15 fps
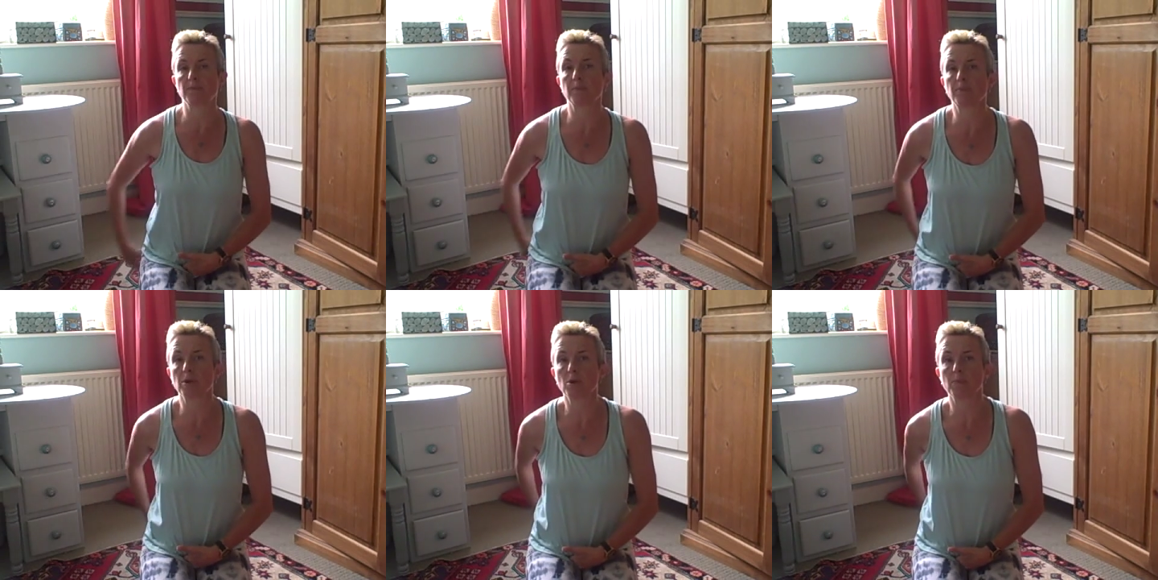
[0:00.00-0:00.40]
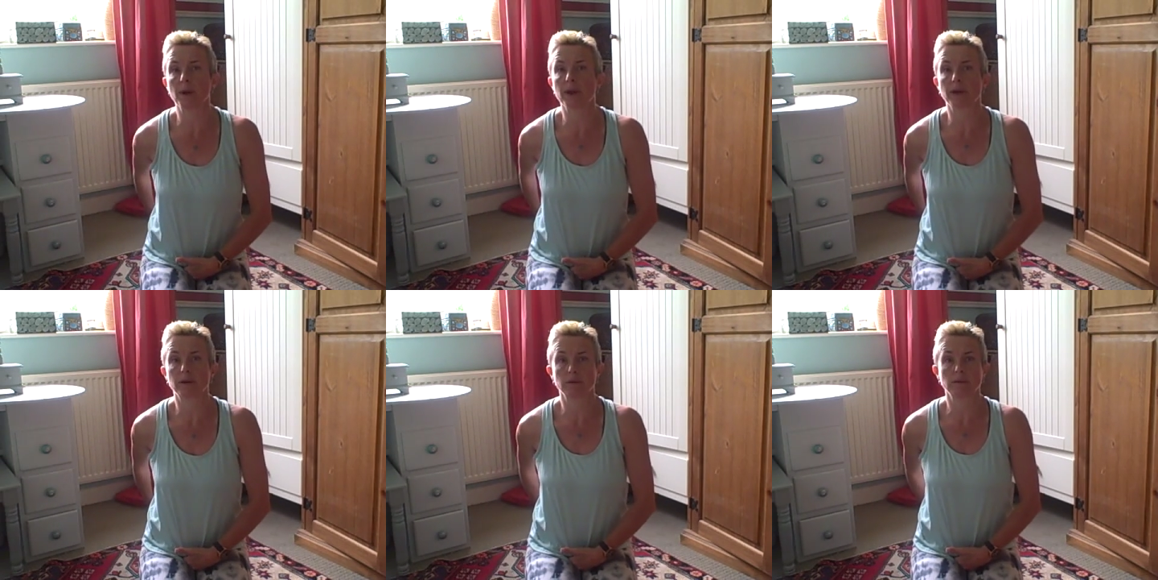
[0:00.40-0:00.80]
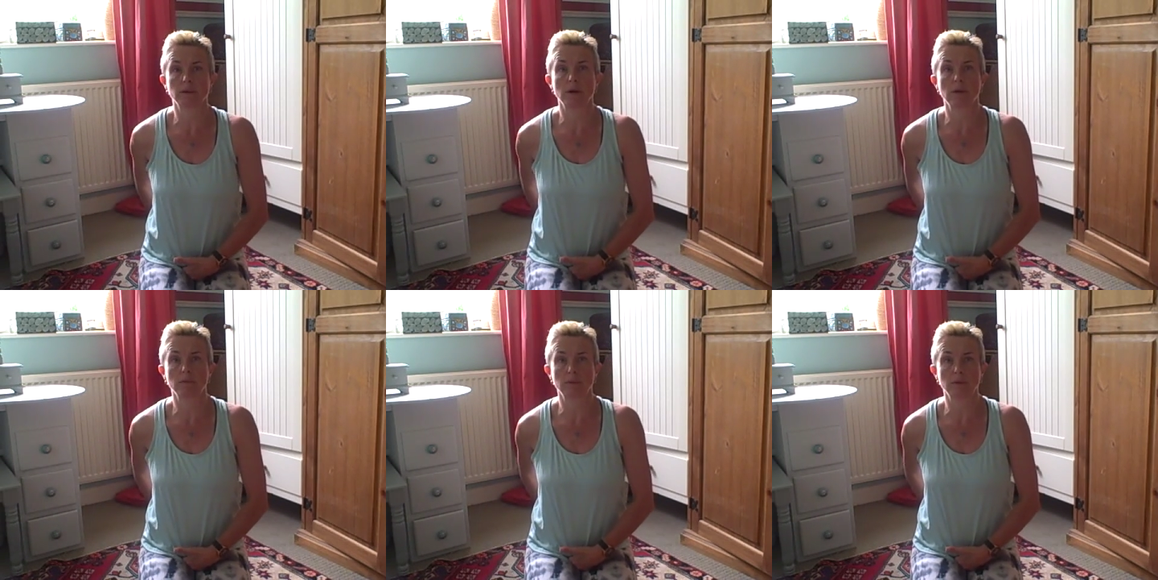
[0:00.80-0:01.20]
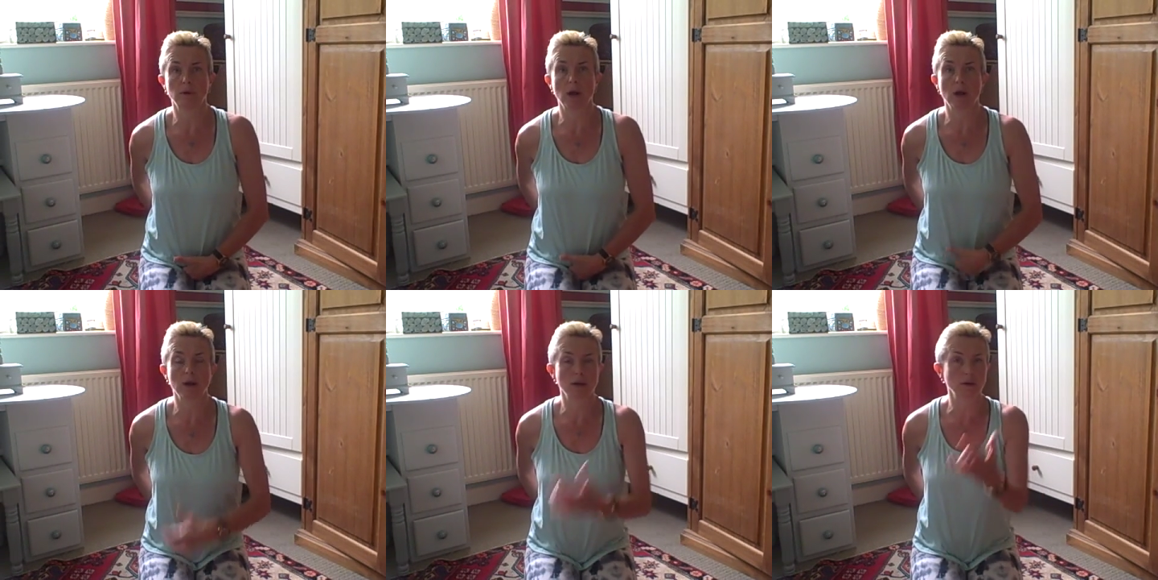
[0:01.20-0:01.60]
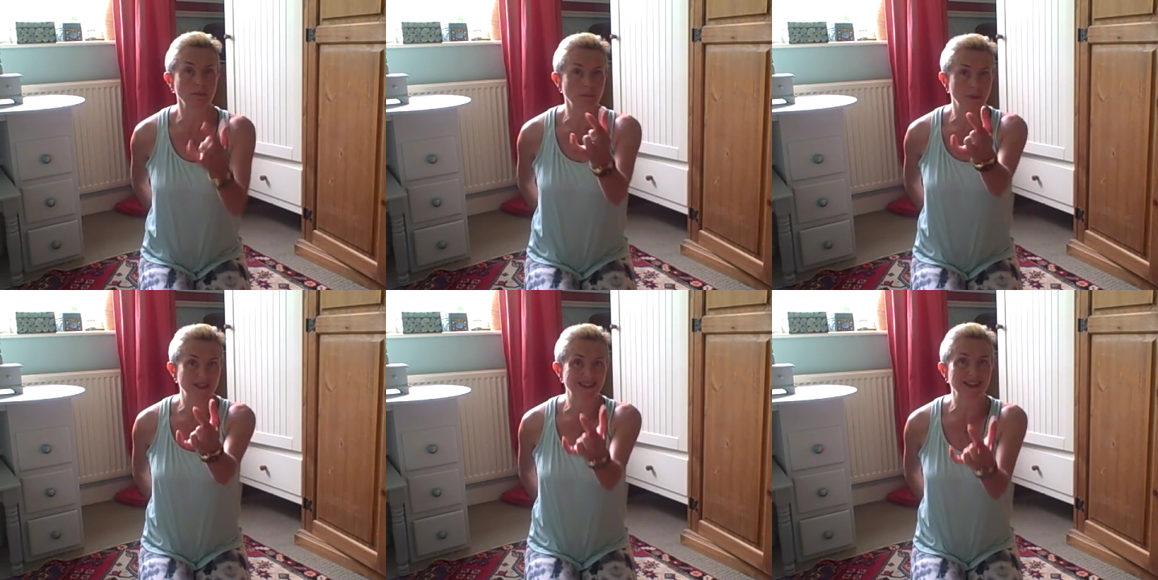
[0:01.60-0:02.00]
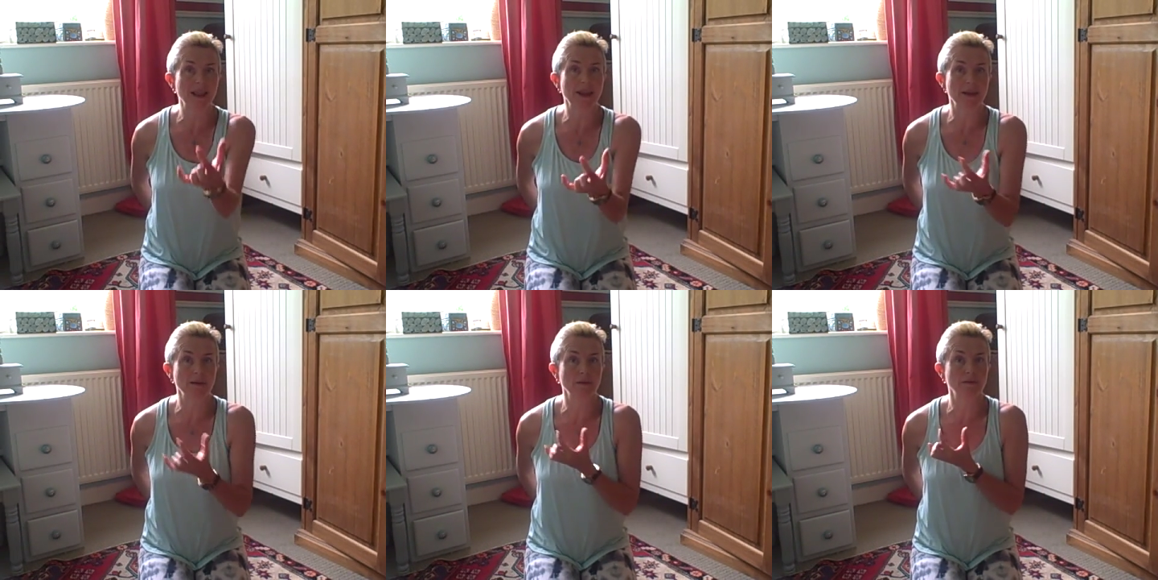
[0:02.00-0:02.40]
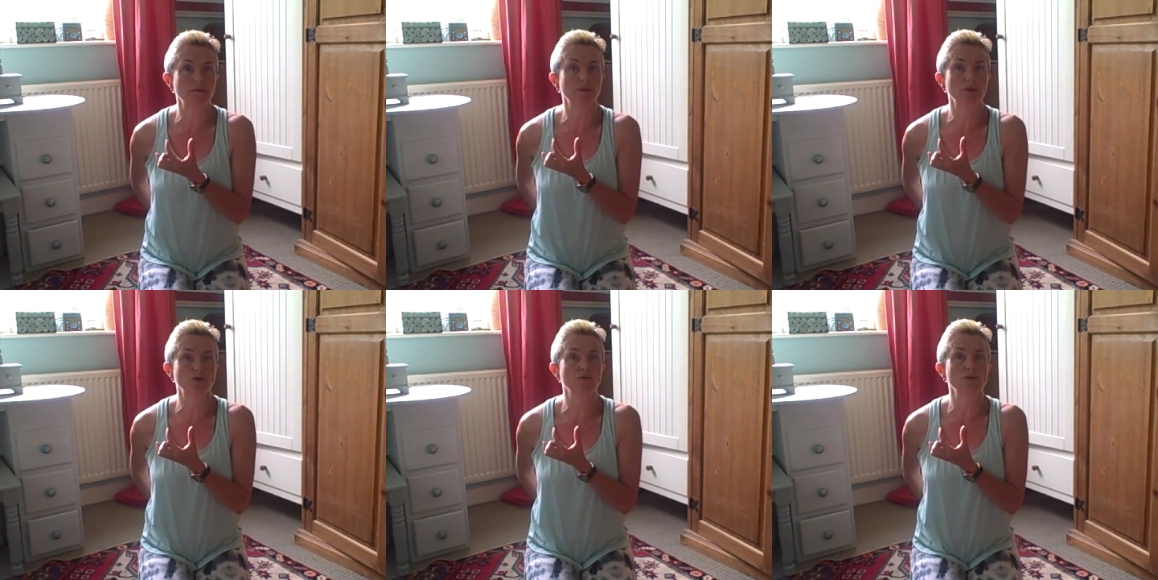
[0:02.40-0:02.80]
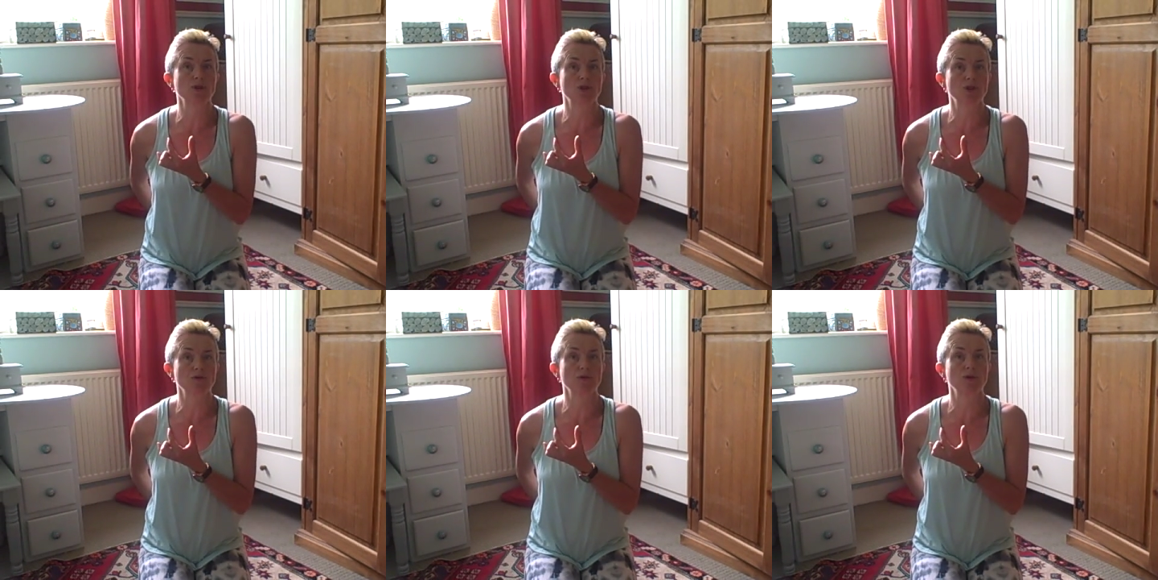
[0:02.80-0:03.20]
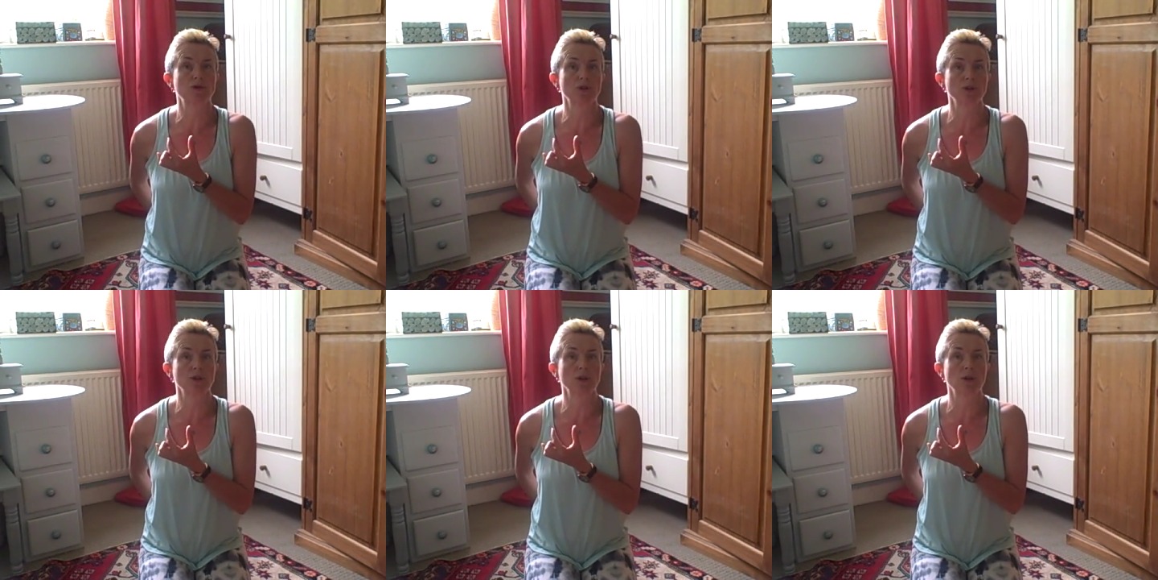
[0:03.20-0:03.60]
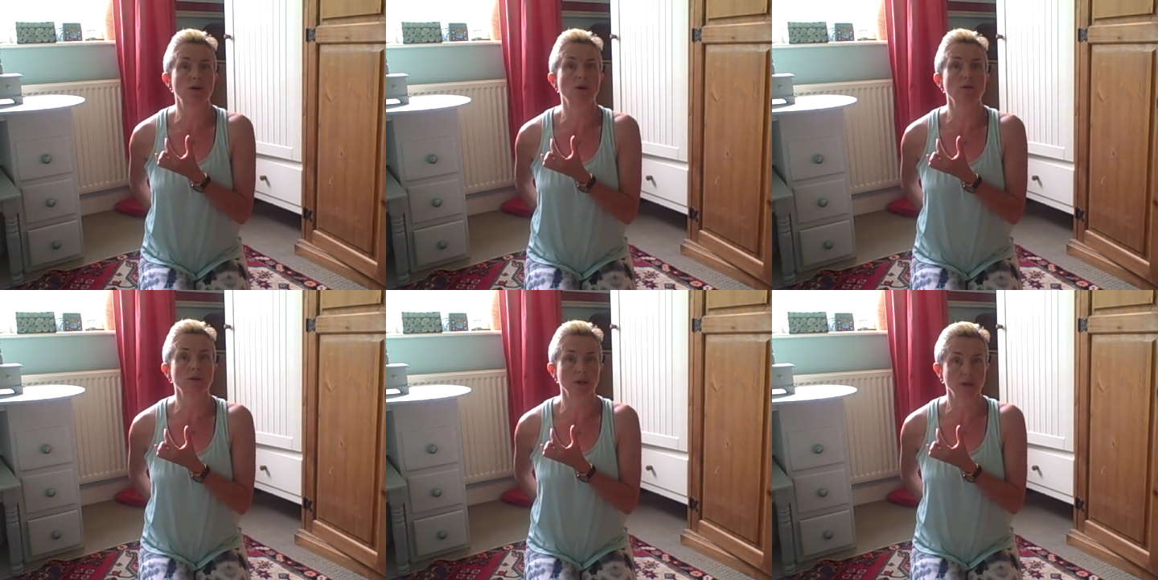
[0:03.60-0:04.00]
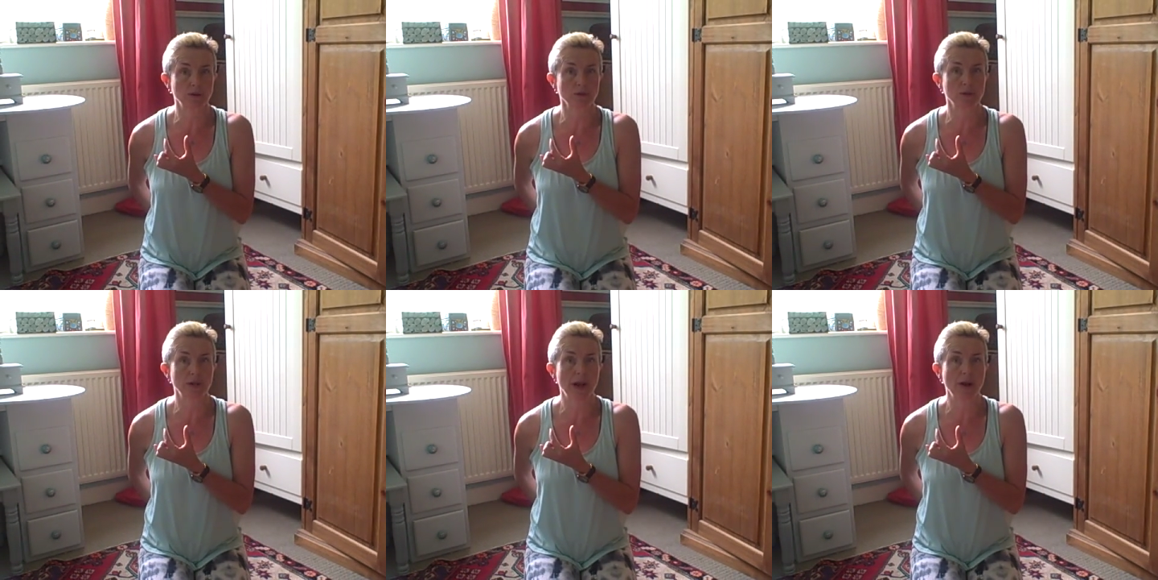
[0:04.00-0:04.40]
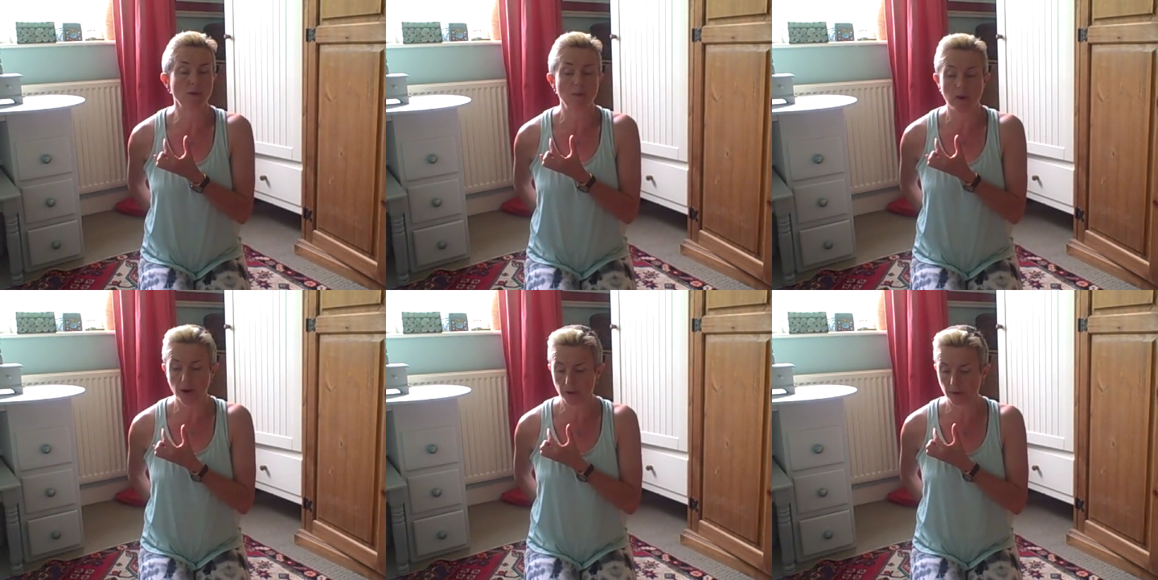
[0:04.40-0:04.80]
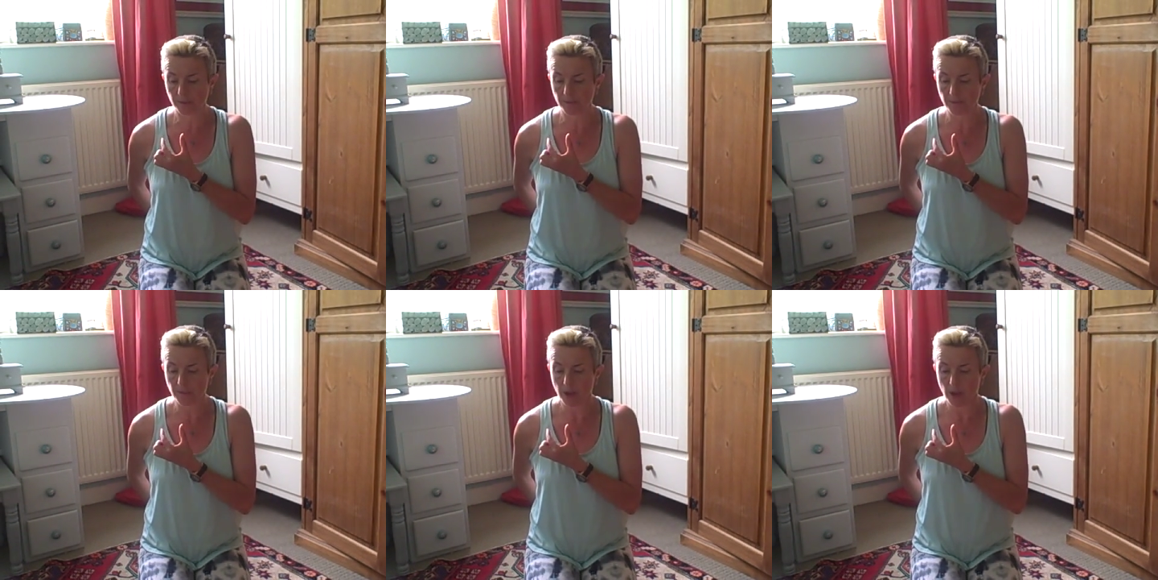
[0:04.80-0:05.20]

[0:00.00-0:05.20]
pubic sling which runs through to the coccyx or tailbone.